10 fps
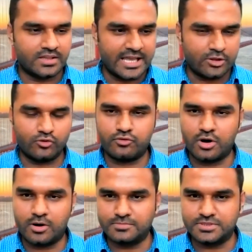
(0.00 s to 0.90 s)

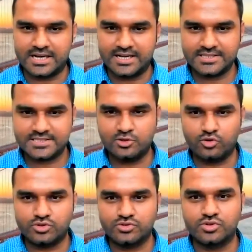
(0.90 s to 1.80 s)
nanoform drugs,
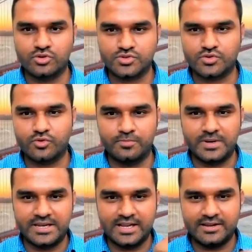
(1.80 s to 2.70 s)
those could
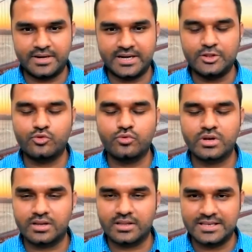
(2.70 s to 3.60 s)
be delivered into
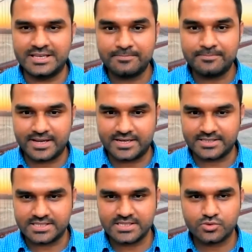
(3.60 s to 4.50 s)
the deep
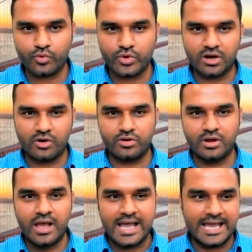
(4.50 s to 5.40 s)
lungs
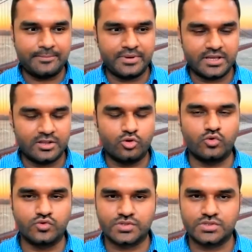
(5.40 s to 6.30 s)
without having
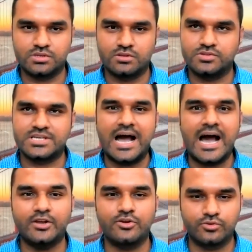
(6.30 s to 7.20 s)
those
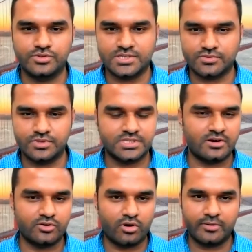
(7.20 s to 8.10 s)
high doses, which
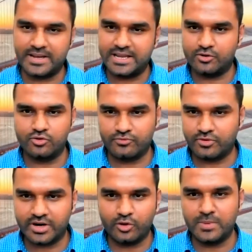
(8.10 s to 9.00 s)
are not very good
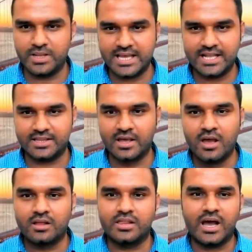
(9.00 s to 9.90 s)
for human health.
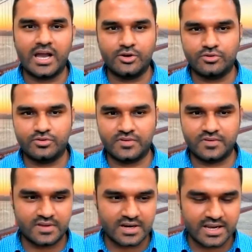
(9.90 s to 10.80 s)
The high doses
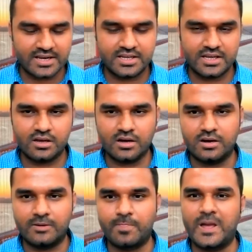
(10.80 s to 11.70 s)
is creating
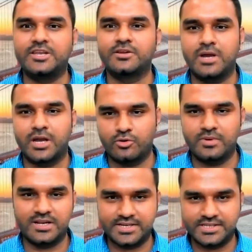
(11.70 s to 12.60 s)

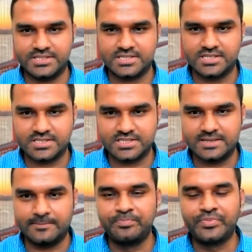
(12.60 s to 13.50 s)
antimicrobial resistance,
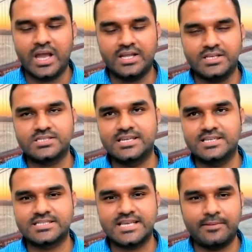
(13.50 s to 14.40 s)
and
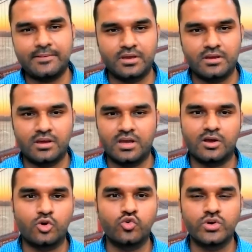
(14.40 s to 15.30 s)
still it's having
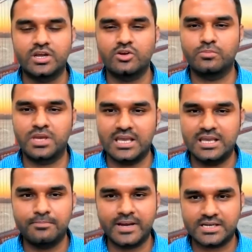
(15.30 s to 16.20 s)
a good economic
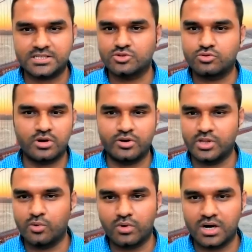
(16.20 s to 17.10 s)
impact
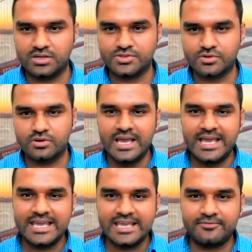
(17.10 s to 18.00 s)
throughout the world. So
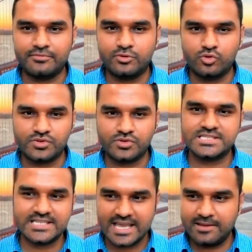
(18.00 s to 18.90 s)
if those
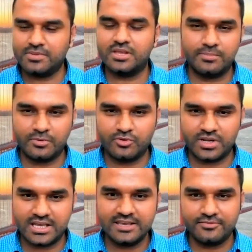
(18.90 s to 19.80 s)
same
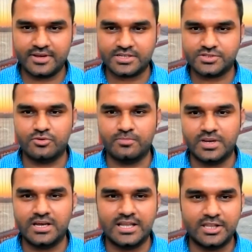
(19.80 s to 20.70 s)
therapeutic effects could
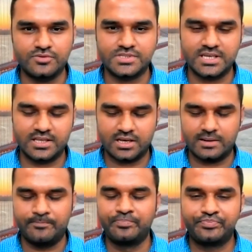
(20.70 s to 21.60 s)
be done using
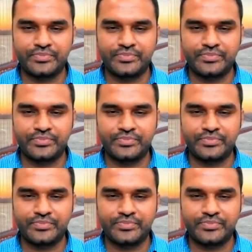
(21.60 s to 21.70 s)
the